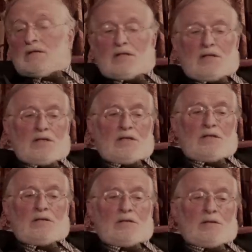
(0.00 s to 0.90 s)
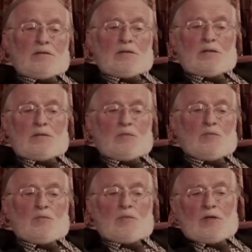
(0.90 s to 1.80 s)
a
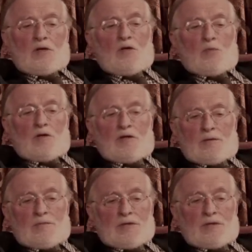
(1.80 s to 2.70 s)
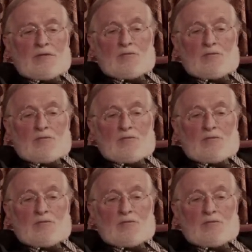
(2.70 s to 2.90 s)
lot with them,